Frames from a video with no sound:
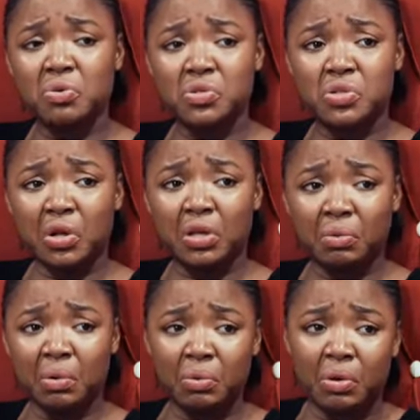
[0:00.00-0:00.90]
See who is
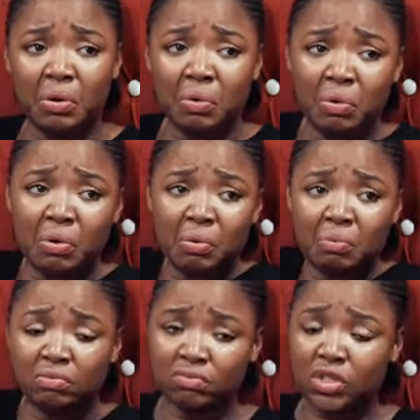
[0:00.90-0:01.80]
talking. When will your own
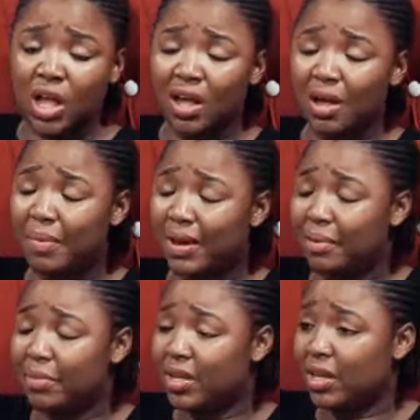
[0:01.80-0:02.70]
come?
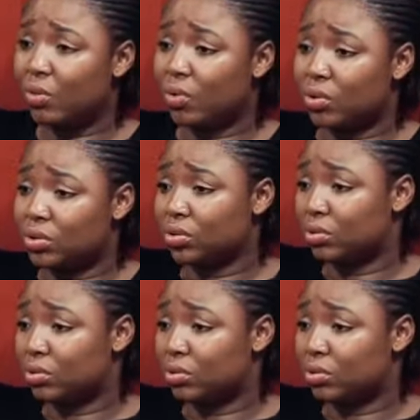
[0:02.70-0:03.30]
Abel, let me hear